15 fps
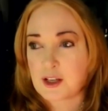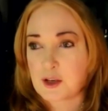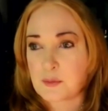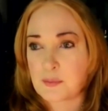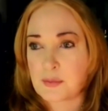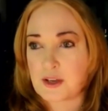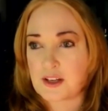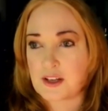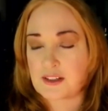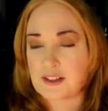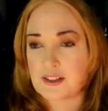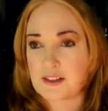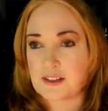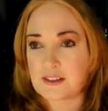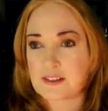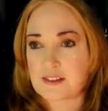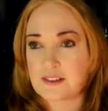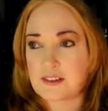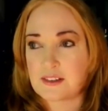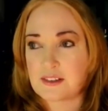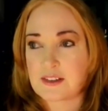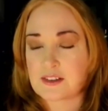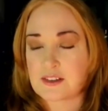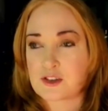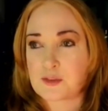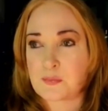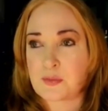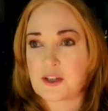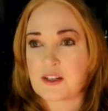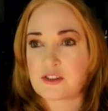but it
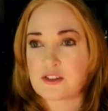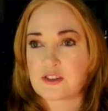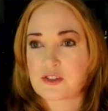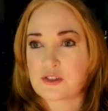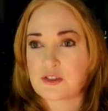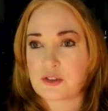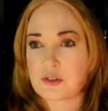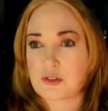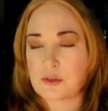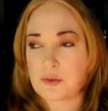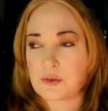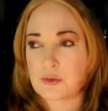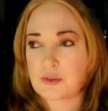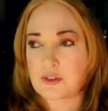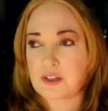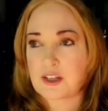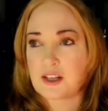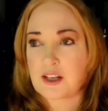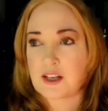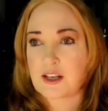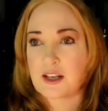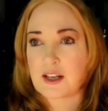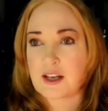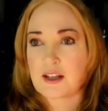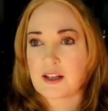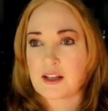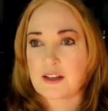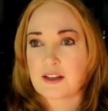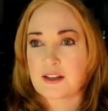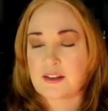speaks to
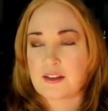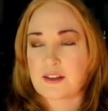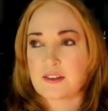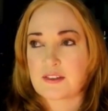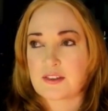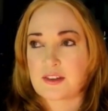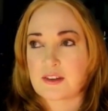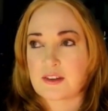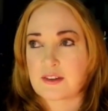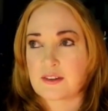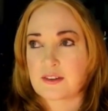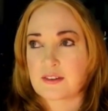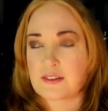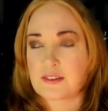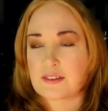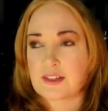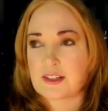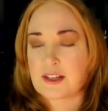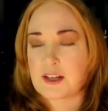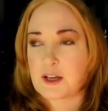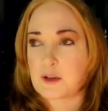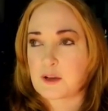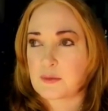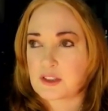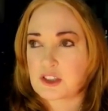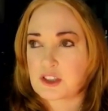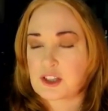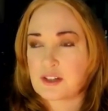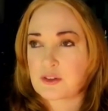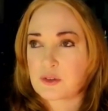the
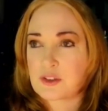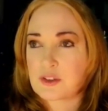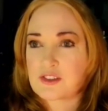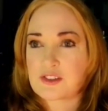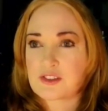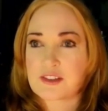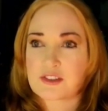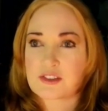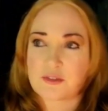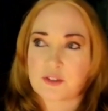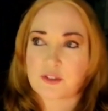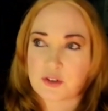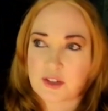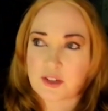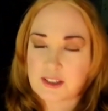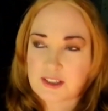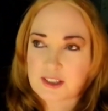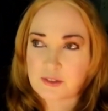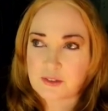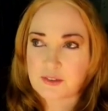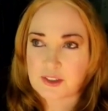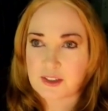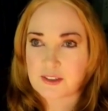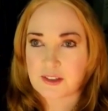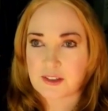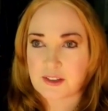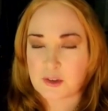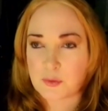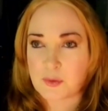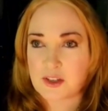general sense of creativity that
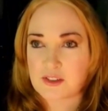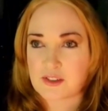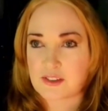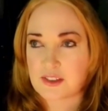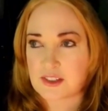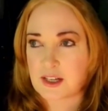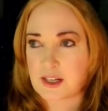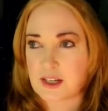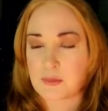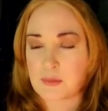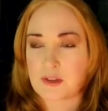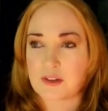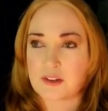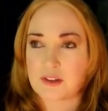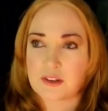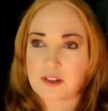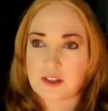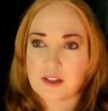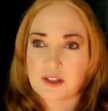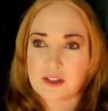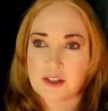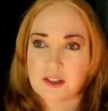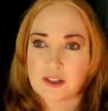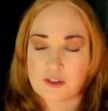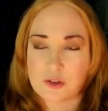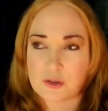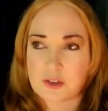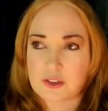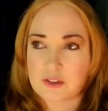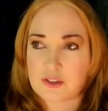there was at the time. The
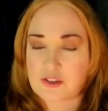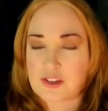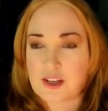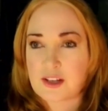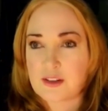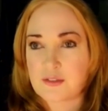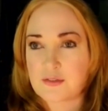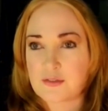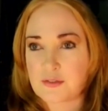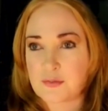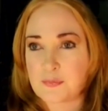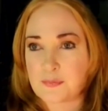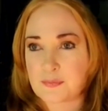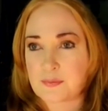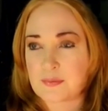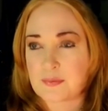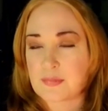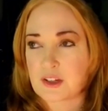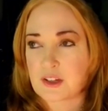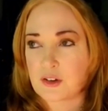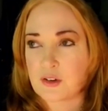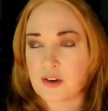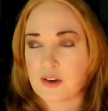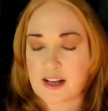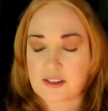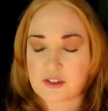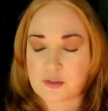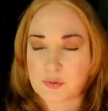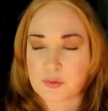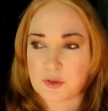do-it-yourself
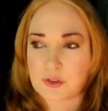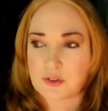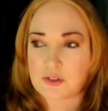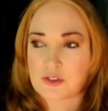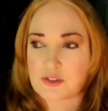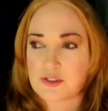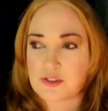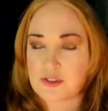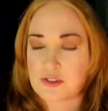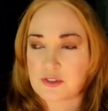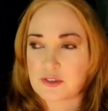grassroots